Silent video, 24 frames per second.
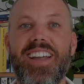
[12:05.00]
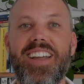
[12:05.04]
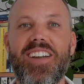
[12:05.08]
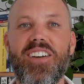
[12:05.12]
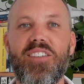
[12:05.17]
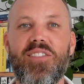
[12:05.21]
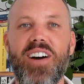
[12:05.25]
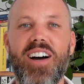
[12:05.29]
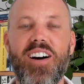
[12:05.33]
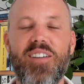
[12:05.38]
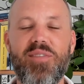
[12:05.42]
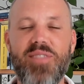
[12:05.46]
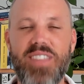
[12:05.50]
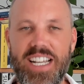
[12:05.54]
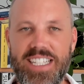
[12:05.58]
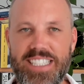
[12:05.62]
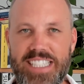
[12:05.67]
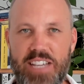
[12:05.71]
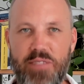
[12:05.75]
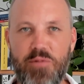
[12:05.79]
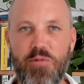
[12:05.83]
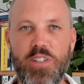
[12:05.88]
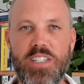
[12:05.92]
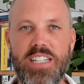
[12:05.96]
Well, that's
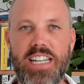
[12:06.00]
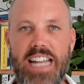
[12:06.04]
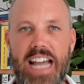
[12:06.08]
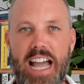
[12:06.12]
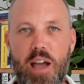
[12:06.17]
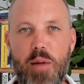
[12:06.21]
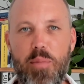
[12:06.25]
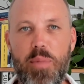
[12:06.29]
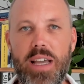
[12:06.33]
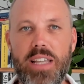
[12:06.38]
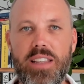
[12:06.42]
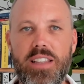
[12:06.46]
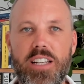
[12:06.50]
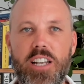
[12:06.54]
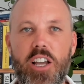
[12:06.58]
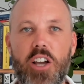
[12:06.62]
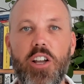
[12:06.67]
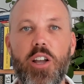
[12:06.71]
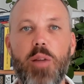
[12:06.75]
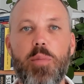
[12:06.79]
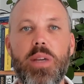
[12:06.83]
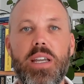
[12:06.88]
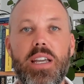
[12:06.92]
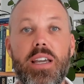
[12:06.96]
it for today. I'll make the
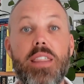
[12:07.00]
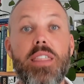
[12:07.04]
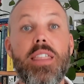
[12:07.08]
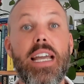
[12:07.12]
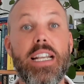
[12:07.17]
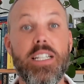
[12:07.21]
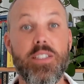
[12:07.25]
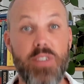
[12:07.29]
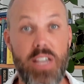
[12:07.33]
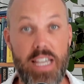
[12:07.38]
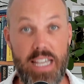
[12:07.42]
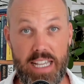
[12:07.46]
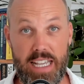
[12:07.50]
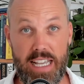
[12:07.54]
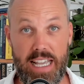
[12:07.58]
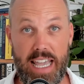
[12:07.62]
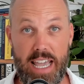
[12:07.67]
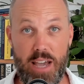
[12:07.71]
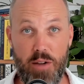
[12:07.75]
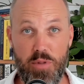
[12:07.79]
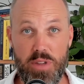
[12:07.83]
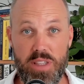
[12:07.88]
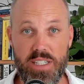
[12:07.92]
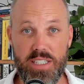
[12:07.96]
logo bigger. Thanks for hanging
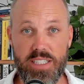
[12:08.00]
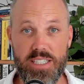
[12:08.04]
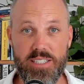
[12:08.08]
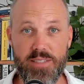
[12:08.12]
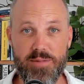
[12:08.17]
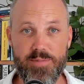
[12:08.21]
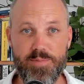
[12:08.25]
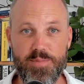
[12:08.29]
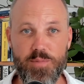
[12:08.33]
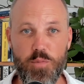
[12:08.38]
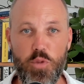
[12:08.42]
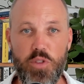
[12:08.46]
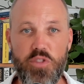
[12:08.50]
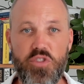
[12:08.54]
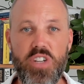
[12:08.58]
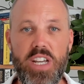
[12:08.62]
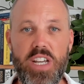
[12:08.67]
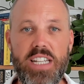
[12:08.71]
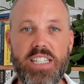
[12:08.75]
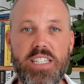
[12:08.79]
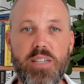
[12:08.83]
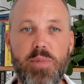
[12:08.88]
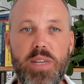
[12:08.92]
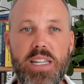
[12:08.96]
out with us. We've
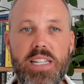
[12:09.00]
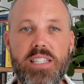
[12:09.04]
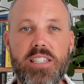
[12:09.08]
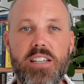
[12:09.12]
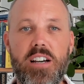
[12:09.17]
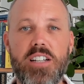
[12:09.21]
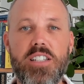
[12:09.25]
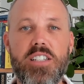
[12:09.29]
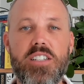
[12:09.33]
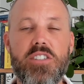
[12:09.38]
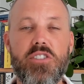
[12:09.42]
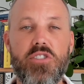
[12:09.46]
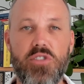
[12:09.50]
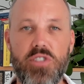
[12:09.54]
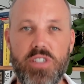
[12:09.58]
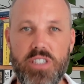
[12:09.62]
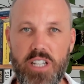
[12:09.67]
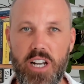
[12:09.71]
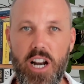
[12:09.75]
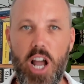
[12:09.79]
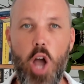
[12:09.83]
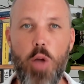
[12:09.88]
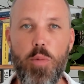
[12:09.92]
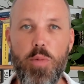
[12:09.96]
shared some insights and stories
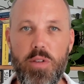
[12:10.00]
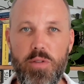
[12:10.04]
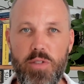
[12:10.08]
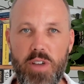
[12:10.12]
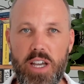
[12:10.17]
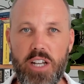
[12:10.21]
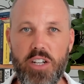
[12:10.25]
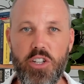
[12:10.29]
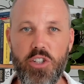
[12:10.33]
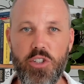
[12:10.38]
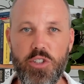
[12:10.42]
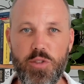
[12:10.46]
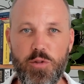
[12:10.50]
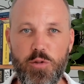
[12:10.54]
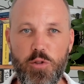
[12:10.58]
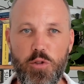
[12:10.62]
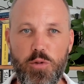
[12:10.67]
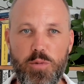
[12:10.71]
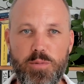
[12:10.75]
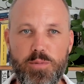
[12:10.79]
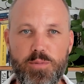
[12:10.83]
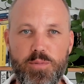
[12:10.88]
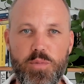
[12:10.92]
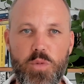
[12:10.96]
that I hope you found useful.
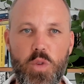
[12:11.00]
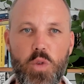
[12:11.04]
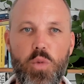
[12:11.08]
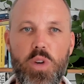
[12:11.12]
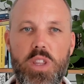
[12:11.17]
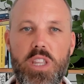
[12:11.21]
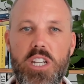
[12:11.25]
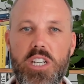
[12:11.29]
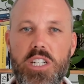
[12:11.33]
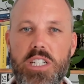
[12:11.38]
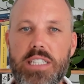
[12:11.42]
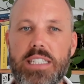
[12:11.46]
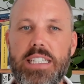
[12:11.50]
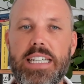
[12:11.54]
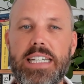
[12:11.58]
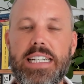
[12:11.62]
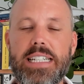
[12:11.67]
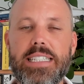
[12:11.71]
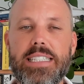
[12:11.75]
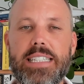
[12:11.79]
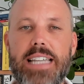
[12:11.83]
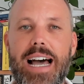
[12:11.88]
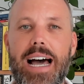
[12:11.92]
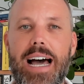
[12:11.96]
Whether you're just getting
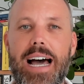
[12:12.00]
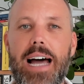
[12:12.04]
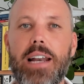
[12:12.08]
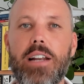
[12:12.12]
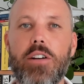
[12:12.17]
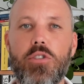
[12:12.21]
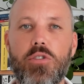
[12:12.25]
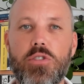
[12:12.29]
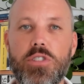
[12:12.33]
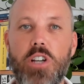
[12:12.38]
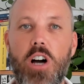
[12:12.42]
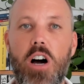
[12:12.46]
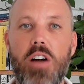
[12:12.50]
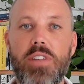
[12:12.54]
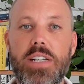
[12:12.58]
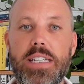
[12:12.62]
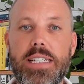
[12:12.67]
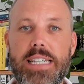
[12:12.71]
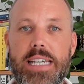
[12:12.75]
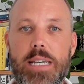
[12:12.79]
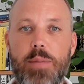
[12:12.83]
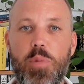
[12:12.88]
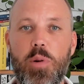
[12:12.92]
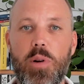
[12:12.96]
started or diving
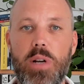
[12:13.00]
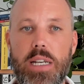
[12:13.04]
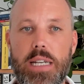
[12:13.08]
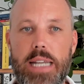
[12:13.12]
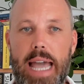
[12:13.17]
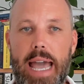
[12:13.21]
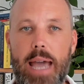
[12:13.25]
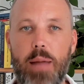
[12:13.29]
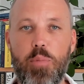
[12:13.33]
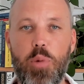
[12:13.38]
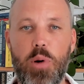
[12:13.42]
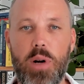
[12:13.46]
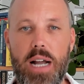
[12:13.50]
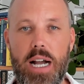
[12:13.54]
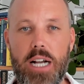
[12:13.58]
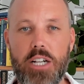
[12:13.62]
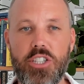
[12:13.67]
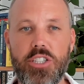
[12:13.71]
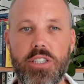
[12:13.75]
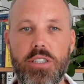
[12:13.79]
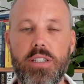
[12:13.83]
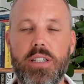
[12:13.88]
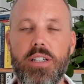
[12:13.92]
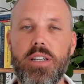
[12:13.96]
deeper into ad
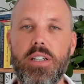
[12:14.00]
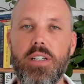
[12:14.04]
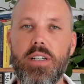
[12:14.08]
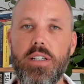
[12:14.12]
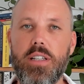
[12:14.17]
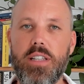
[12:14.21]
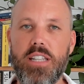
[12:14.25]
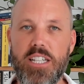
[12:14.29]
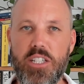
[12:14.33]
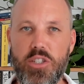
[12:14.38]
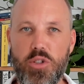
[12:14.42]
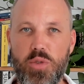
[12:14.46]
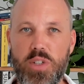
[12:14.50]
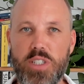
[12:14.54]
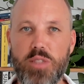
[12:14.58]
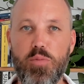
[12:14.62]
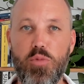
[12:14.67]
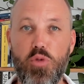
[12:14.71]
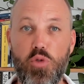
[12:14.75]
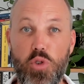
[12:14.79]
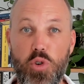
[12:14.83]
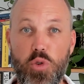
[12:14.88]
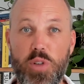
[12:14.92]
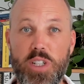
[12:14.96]
production, there's always
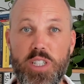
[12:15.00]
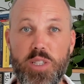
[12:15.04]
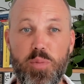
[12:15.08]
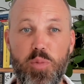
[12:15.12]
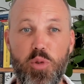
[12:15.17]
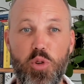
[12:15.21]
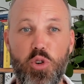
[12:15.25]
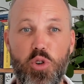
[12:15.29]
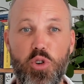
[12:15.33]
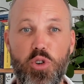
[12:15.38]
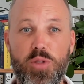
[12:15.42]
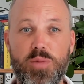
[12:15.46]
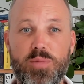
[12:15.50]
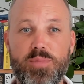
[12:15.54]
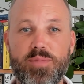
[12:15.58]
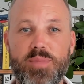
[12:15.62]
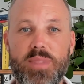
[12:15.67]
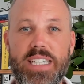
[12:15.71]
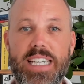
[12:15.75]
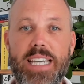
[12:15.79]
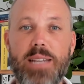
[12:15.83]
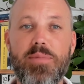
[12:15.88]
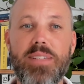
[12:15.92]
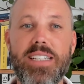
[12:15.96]
more to explore.
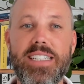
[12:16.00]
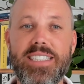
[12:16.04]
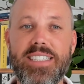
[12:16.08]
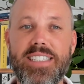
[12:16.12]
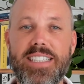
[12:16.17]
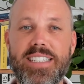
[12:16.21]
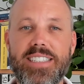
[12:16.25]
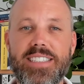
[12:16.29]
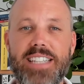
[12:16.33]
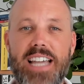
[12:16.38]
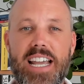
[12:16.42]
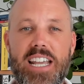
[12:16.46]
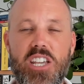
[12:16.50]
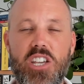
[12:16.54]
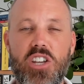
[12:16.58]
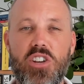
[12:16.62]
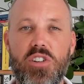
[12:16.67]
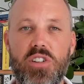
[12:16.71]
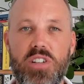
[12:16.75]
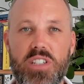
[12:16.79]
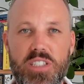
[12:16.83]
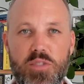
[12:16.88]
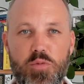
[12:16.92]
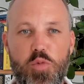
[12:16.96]
Keep listening, stay
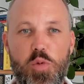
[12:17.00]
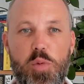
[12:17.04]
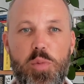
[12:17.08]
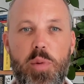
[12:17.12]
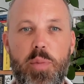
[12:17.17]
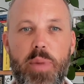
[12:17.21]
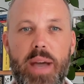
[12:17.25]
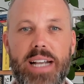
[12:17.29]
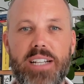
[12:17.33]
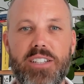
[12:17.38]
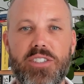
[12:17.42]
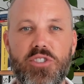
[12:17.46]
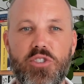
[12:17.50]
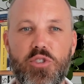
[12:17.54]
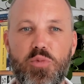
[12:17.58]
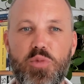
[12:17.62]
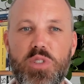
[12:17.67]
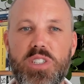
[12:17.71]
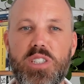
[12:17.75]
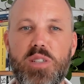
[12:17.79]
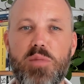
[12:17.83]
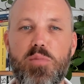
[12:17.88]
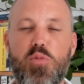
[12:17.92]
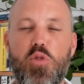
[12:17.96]
curious, and we'll be back soon with
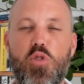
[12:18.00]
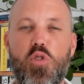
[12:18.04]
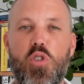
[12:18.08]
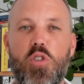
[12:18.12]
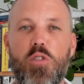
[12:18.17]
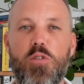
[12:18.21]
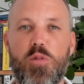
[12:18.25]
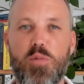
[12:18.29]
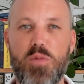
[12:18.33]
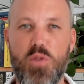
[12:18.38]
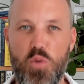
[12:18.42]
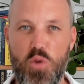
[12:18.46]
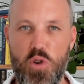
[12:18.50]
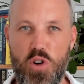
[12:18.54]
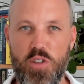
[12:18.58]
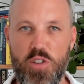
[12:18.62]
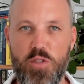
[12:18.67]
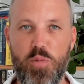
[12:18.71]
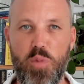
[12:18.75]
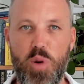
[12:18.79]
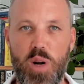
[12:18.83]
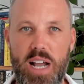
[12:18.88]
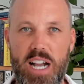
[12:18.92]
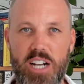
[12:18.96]
some more from the world of
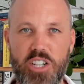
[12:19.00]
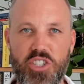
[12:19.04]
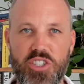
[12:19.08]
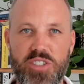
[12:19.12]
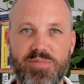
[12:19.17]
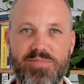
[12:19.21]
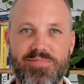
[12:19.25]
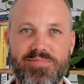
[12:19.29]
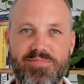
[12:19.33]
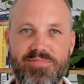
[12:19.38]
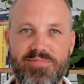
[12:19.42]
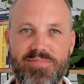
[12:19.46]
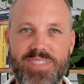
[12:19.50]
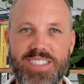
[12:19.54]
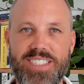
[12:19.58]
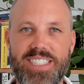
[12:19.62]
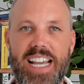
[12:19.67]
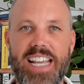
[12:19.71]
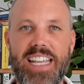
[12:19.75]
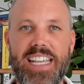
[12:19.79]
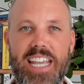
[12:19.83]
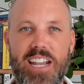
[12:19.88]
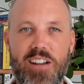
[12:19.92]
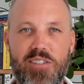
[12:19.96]
production.
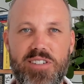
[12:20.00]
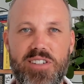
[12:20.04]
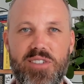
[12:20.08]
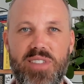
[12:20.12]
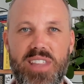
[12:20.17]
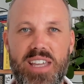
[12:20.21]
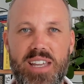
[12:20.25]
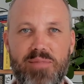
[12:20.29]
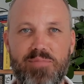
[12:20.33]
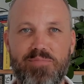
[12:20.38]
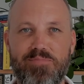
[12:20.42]
Take care until then.